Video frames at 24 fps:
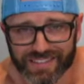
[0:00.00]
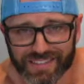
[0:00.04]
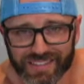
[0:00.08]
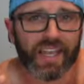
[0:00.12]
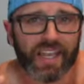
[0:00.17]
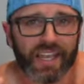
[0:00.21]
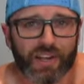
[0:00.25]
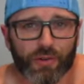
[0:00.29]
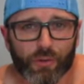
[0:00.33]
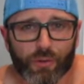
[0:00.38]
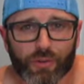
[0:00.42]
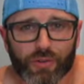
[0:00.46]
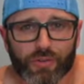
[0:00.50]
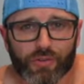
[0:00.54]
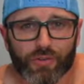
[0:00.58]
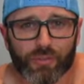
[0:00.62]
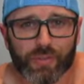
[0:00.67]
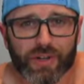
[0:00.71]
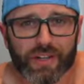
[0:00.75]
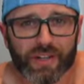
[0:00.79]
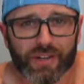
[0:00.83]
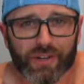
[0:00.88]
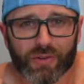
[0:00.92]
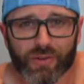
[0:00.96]
In order for
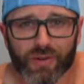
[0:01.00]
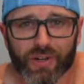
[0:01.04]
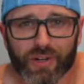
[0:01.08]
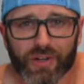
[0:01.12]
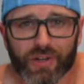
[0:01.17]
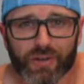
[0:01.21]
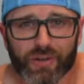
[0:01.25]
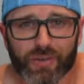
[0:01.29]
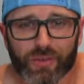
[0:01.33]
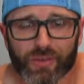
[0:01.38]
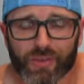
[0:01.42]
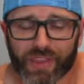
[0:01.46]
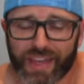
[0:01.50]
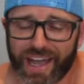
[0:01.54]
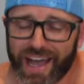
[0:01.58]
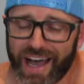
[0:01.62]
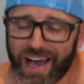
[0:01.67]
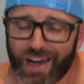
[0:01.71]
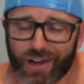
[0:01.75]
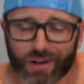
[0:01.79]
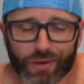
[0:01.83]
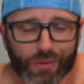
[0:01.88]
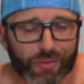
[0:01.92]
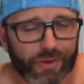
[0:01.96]
me to grow, the
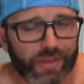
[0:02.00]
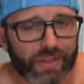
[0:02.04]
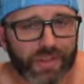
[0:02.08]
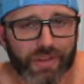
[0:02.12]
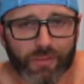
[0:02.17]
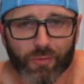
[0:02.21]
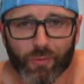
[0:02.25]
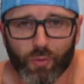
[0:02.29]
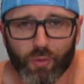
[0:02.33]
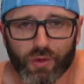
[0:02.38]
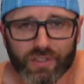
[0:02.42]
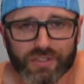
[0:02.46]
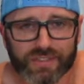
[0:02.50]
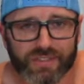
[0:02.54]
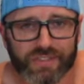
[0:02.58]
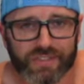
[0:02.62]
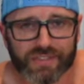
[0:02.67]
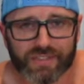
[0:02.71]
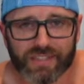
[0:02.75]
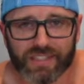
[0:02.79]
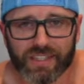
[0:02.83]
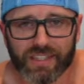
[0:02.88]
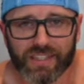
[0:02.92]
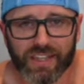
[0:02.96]
algorithm wants to
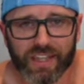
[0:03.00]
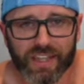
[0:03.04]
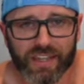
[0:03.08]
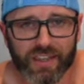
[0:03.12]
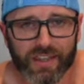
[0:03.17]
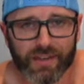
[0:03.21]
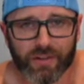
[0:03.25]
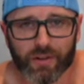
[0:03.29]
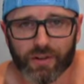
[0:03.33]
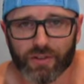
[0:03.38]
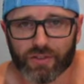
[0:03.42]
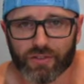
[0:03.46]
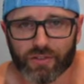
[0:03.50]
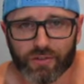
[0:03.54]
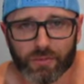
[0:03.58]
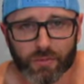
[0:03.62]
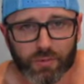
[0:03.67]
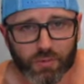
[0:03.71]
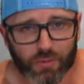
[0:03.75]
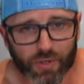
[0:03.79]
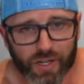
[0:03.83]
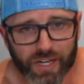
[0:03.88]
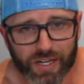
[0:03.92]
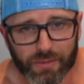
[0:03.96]
see that there are
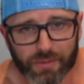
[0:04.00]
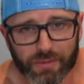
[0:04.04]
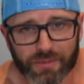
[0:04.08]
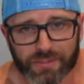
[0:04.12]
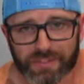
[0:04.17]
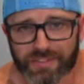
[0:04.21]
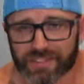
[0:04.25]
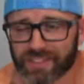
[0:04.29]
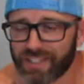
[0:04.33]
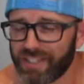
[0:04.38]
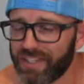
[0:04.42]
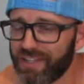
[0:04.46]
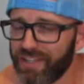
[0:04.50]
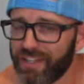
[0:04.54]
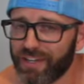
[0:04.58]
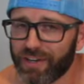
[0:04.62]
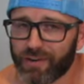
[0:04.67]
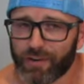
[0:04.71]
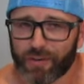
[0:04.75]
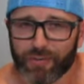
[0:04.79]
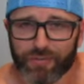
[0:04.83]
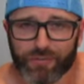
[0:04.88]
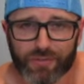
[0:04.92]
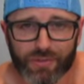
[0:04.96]
subscribers and there
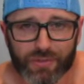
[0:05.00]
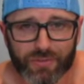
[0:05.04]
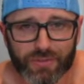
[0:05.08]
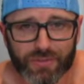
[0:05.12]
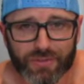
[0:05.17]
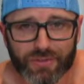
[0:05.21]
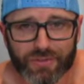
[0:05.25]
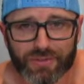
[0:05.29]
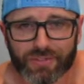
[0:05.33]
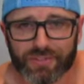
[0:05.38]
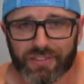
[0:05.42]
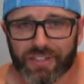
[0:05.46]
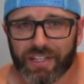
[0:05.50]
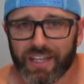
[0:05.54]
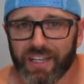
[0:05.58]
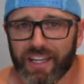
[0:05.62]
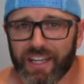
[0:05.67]
are viewers